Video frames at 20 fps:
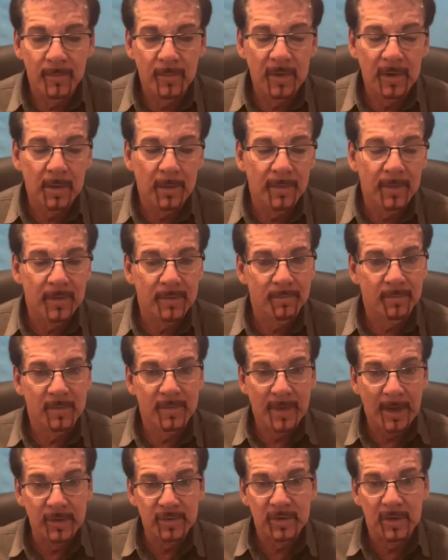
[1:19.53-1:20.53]
Well, there's
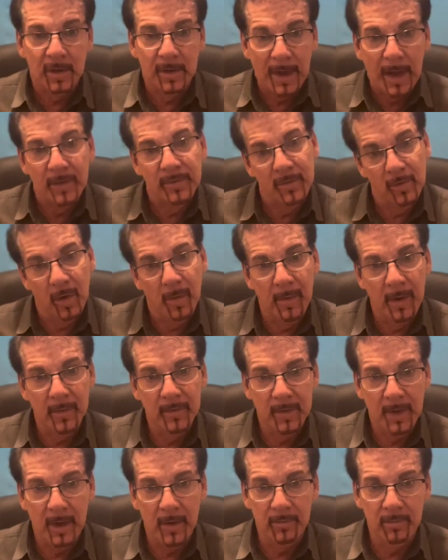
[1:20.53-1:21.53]
actually a lot to know about
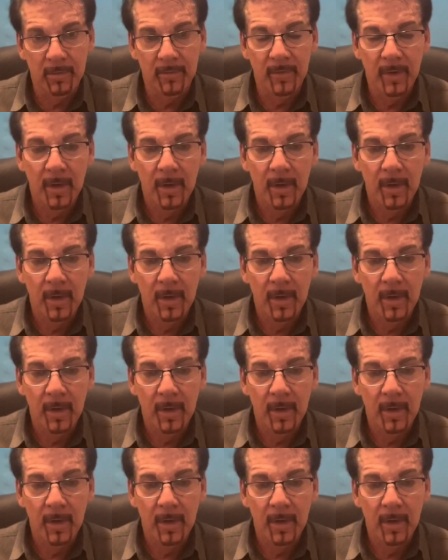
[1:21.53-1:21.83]
dandruff